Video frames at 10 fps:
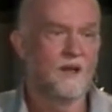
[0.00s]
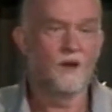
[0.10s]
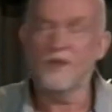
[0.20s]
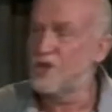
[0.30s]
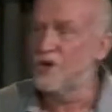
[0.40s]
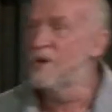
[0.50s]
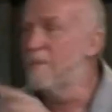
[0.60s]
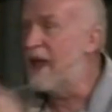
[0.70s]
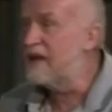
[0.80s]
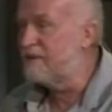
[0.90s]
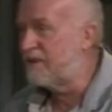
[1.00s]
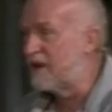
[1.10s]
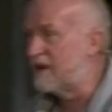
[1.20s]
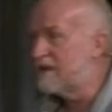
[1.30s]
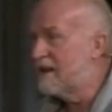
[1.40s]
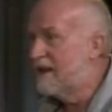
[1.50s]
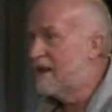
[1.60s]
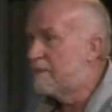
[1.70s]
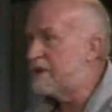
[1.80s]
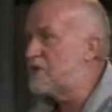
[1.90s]
Not to remain filled,
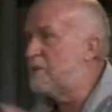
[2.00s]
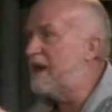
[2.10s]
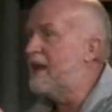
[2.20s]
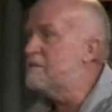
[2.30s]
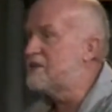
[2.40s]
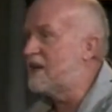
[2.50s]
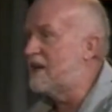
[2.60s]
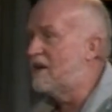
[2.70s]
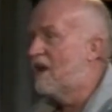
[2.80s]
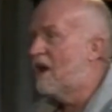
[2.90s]
but to be emptied